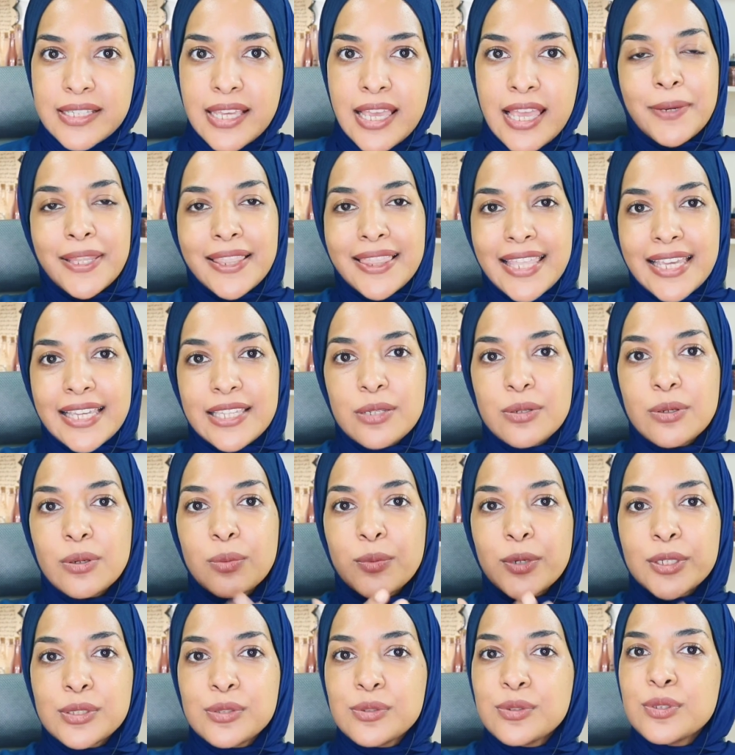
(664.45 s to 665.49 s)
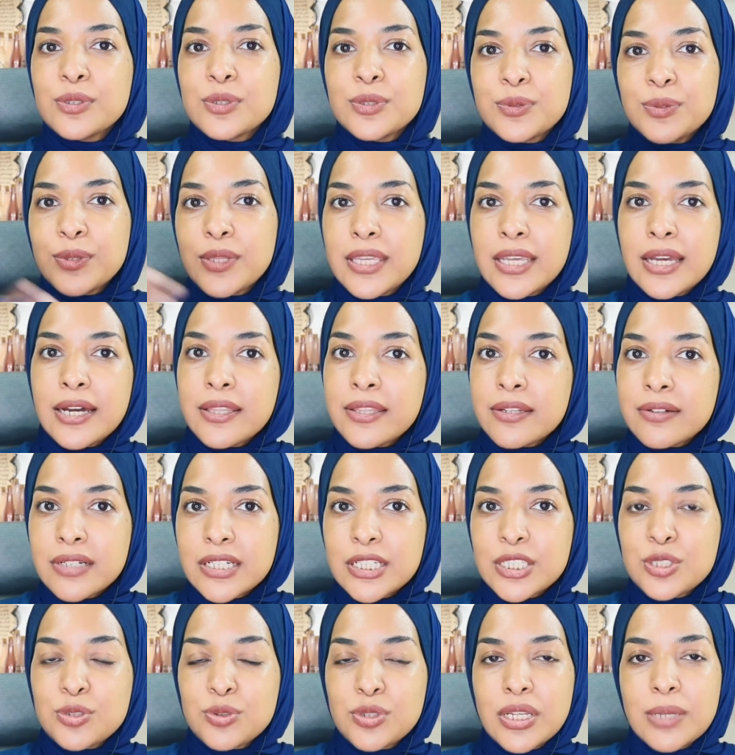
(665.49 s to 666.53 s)
But then you don't want to go to the other
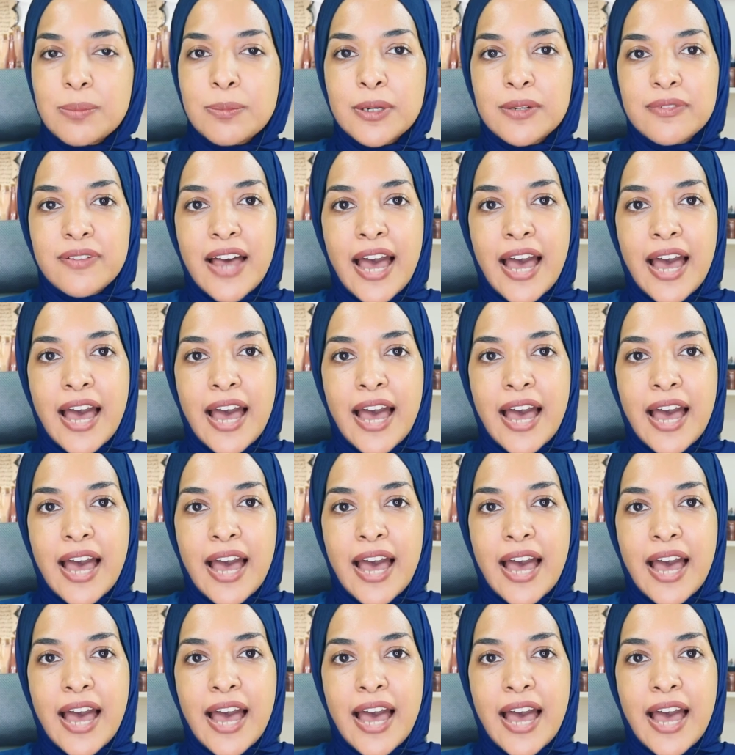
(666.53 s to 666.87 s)
extreme of